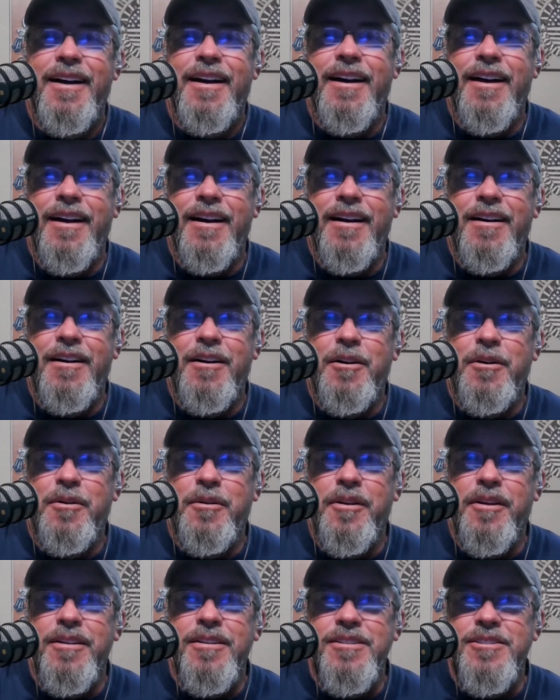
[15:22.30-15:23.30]
Oh,
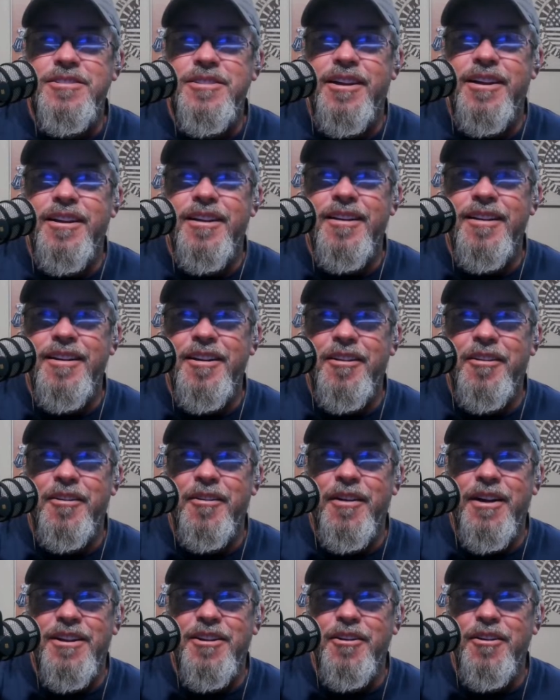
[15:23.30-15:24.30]
goodness, you're killing. You're
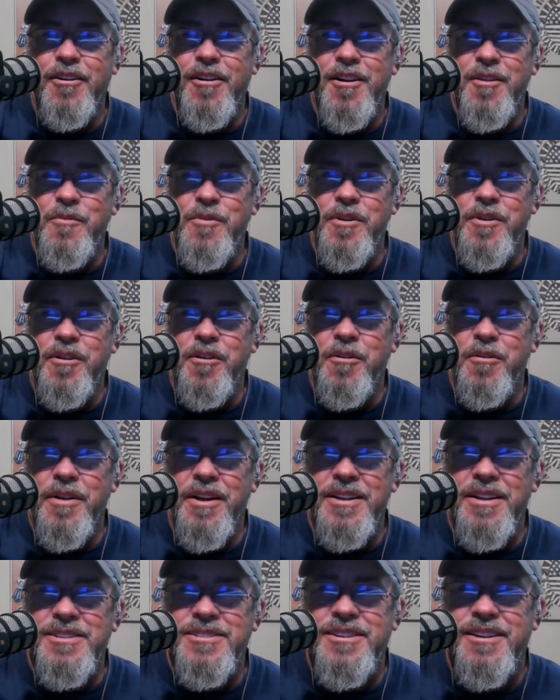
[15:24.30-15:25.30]
great. You're on one
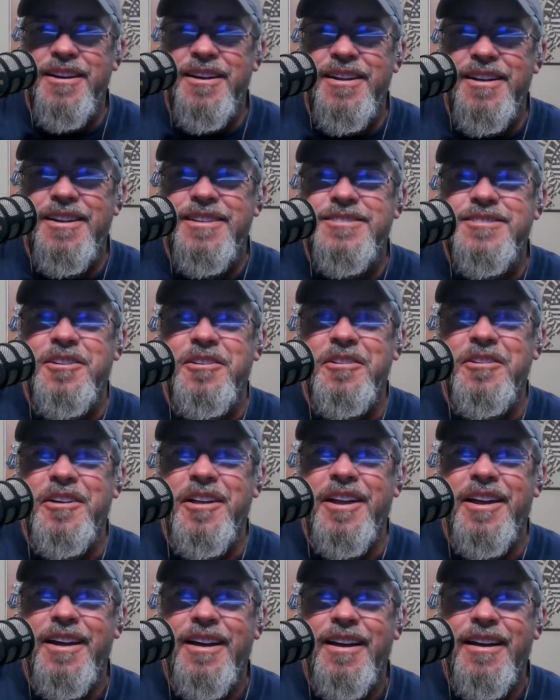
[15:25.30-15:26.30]
already, Scotty. That's
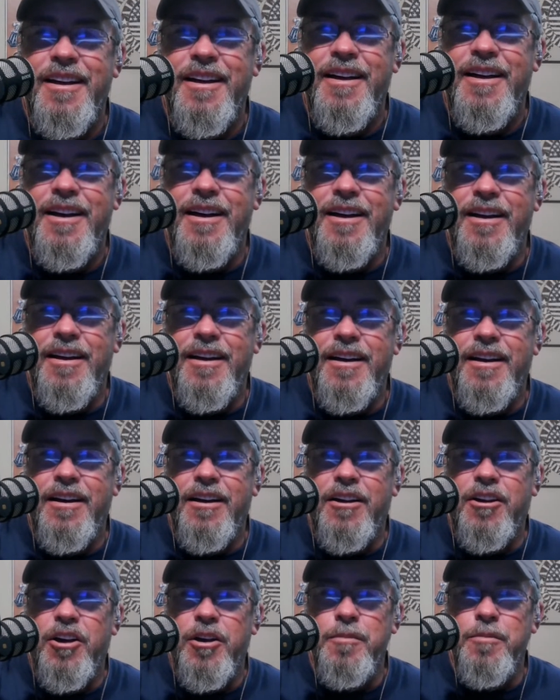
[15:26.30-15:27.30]
good.
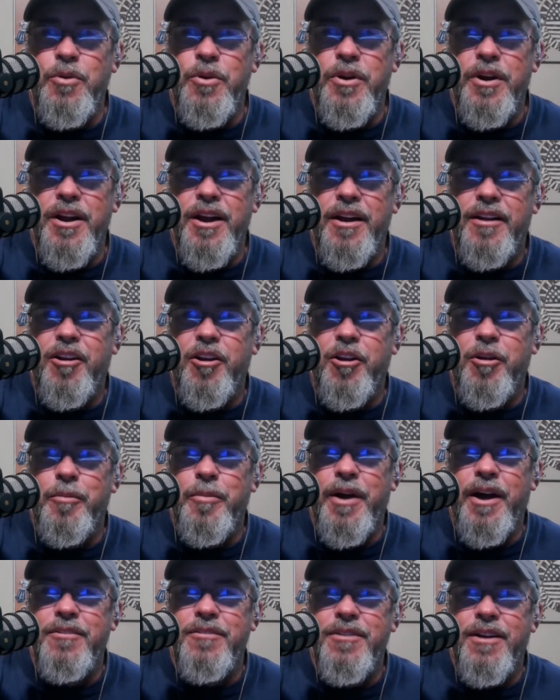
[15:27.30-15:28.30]
Good morning, Ed
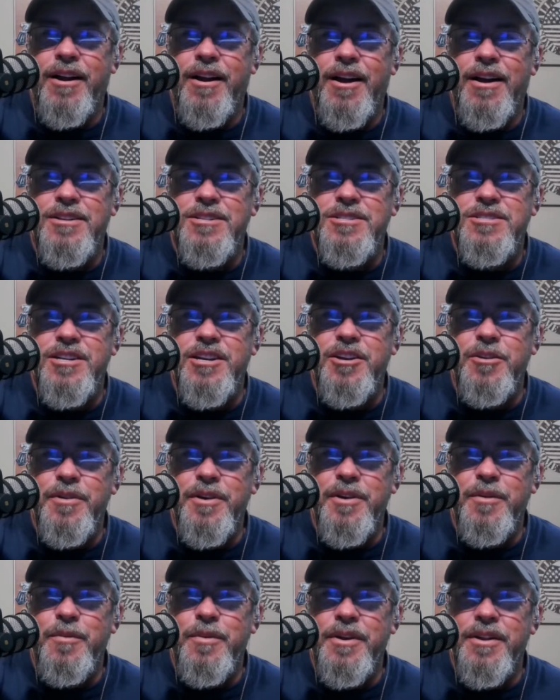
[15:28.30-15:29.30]
Kirkpatrick. Glad to see you
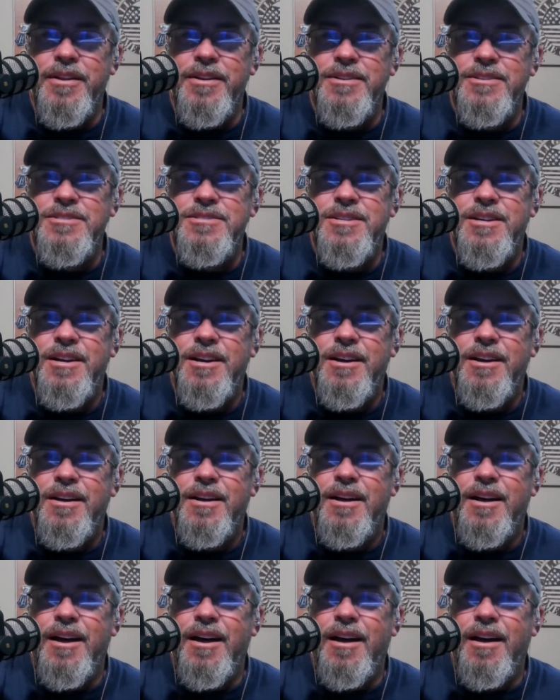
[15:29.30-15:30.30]
in with us.
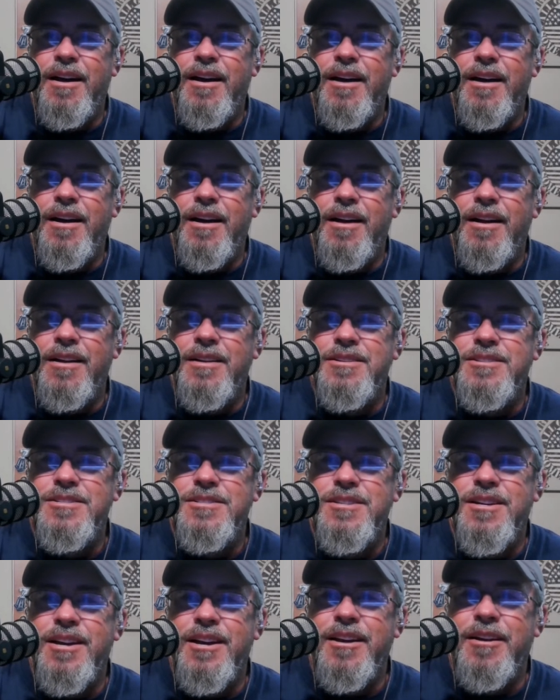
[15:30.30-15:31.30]
Let's
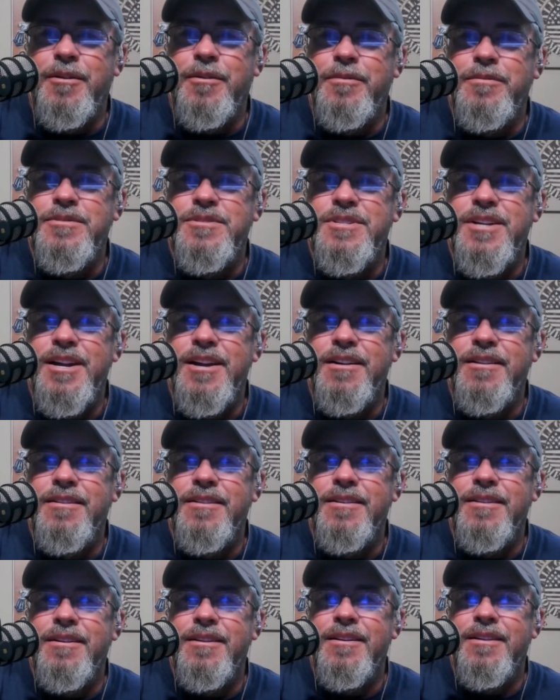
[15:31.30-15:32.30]
see who's down
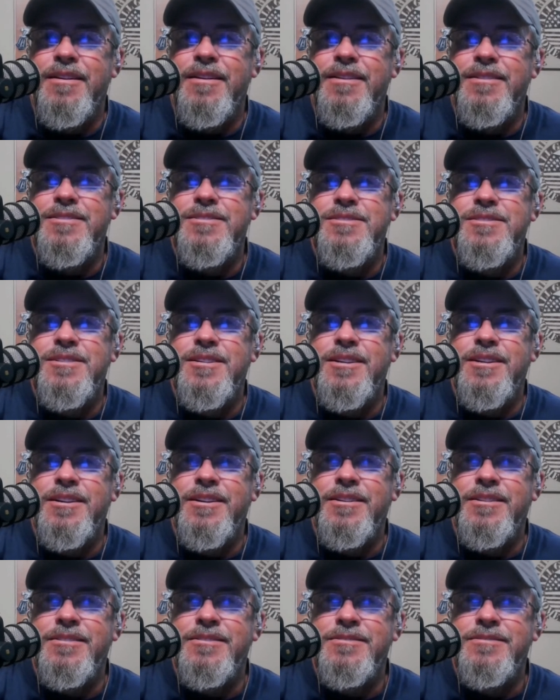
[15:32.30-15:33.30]
there. Let's
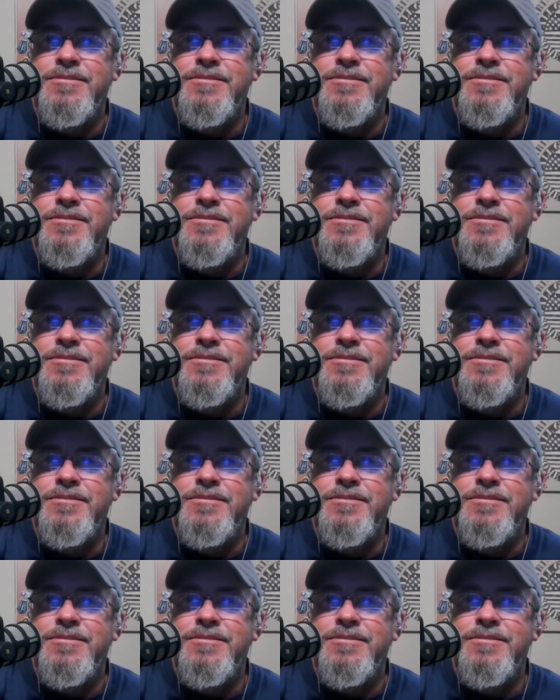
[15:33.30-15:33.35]
see.